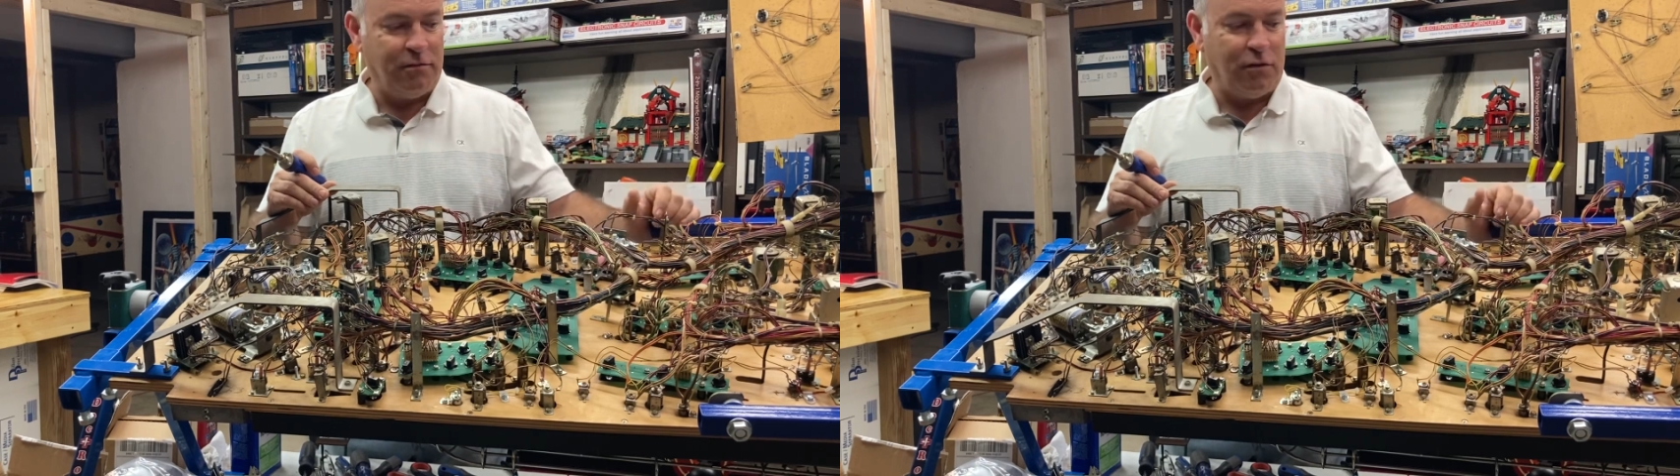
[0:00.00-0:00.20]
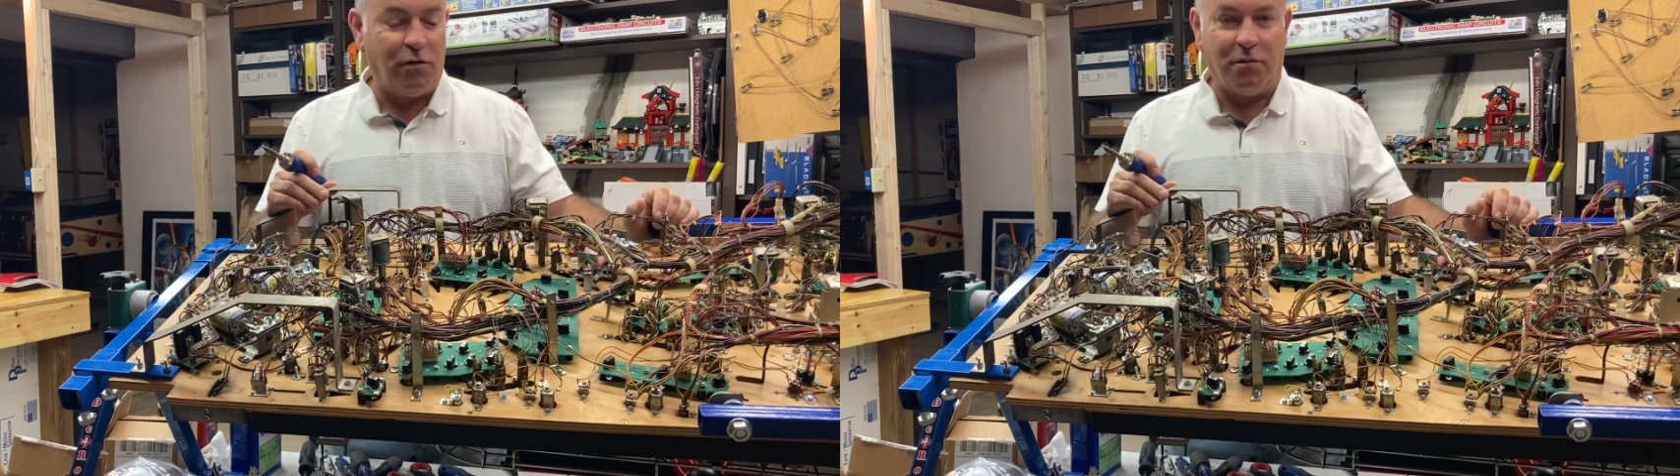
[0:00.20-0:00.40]

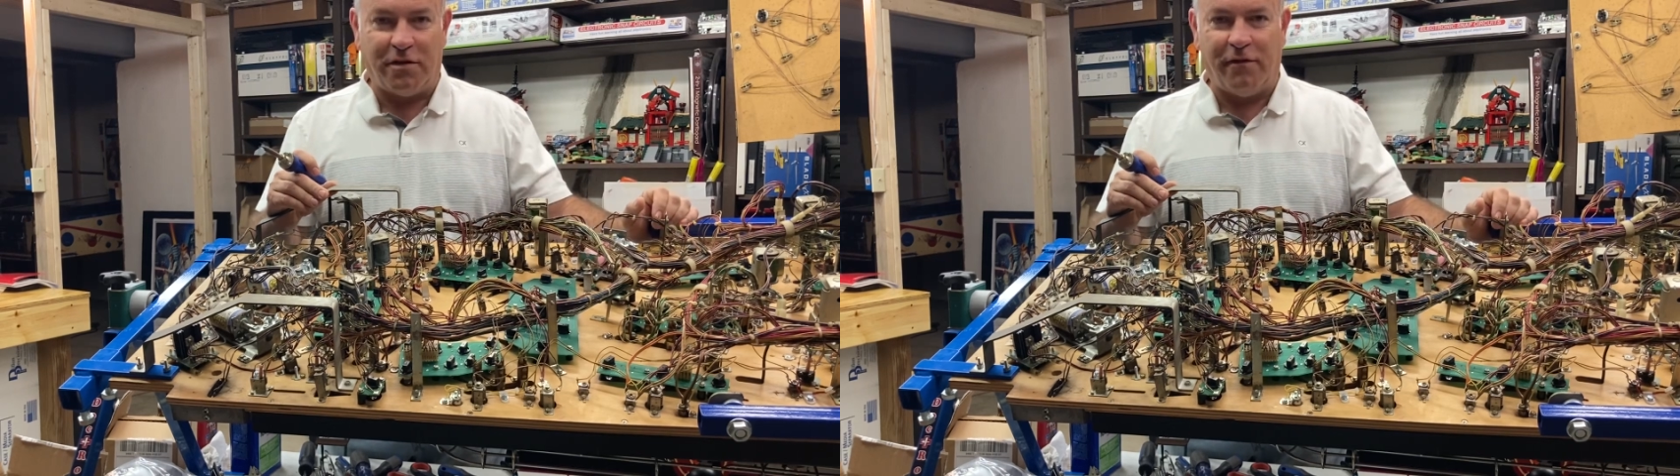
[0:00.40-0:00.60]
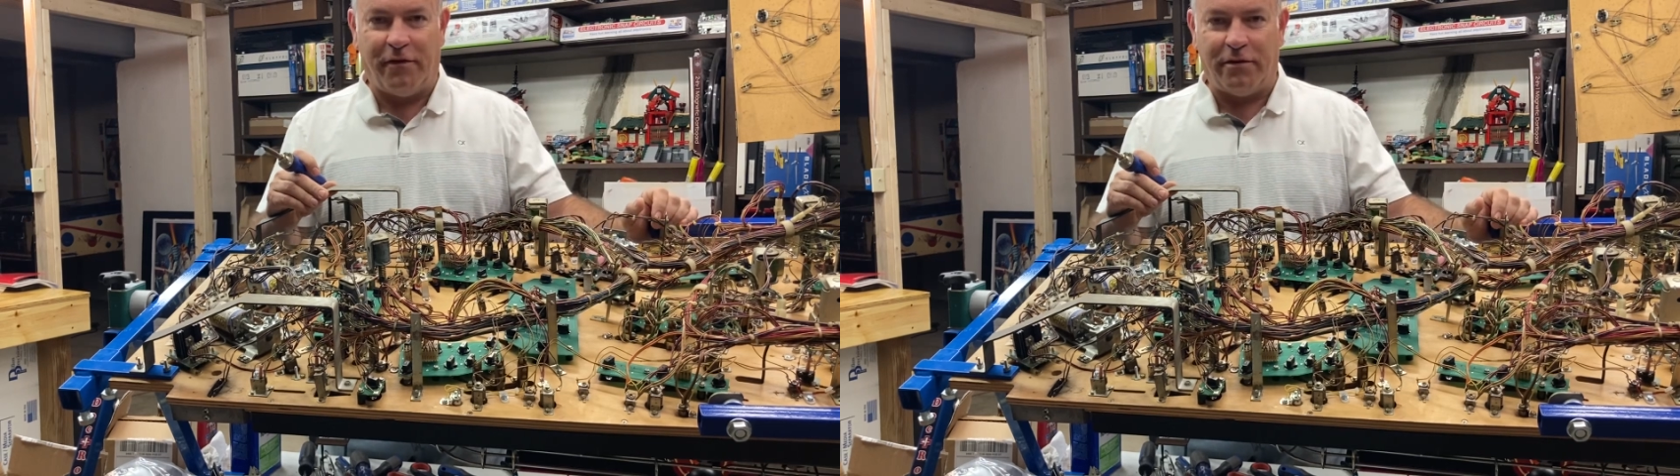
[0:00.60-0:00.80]
do some
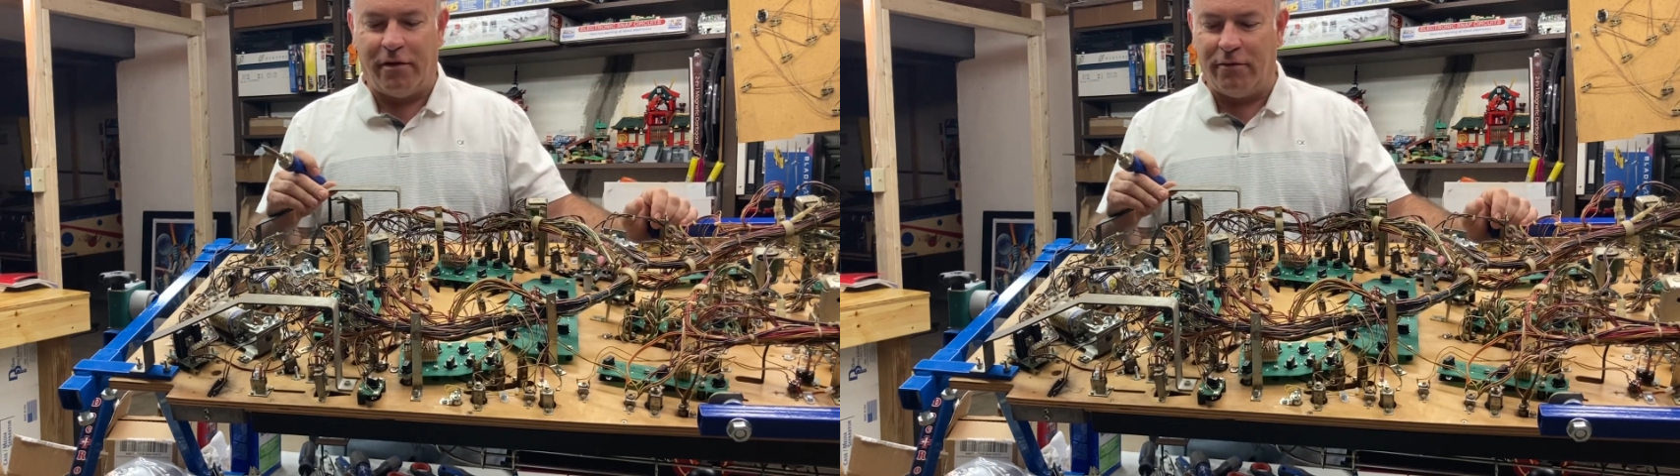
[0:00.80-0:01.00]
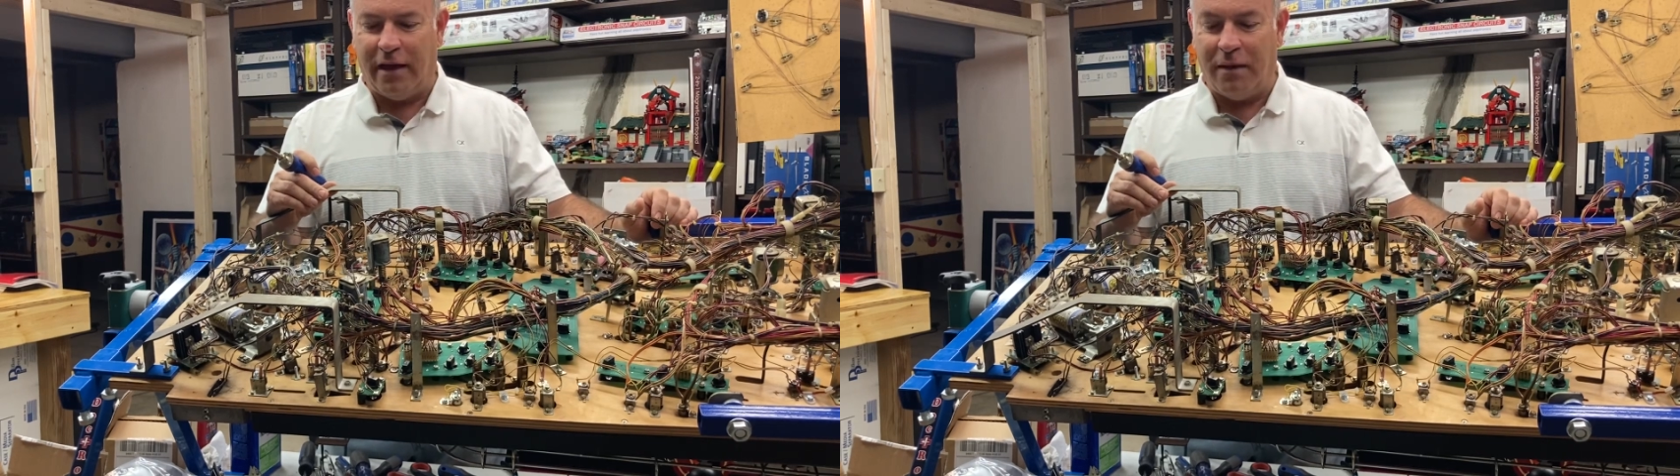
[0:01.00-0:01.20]
stuff on
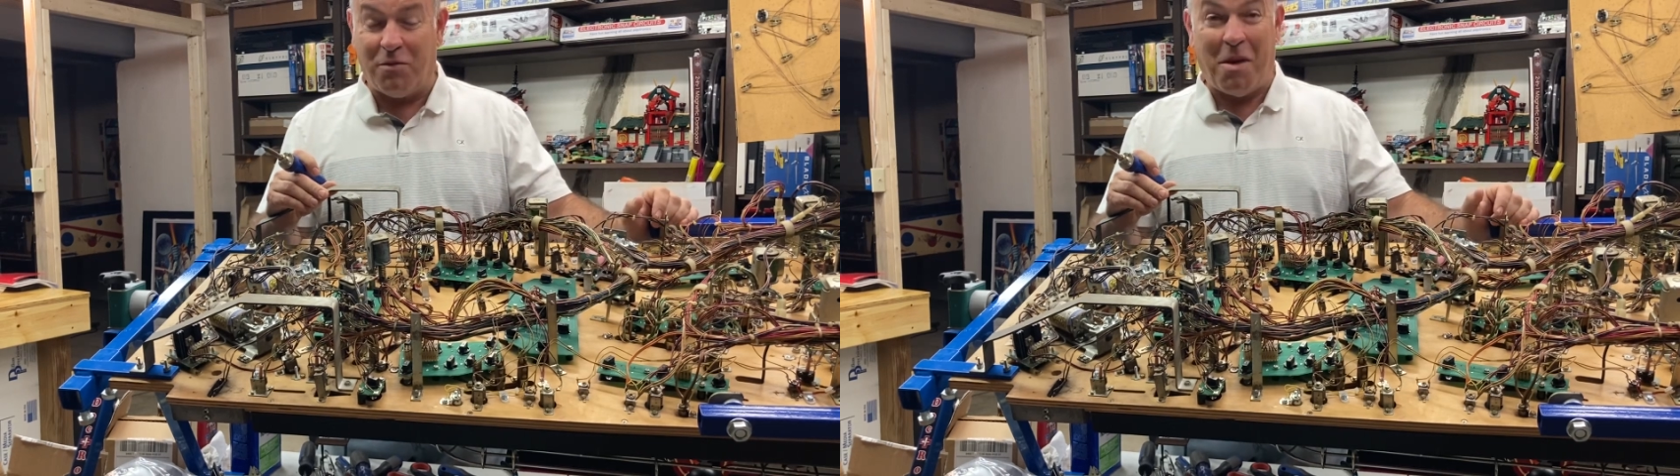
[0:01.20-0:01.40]
their own games.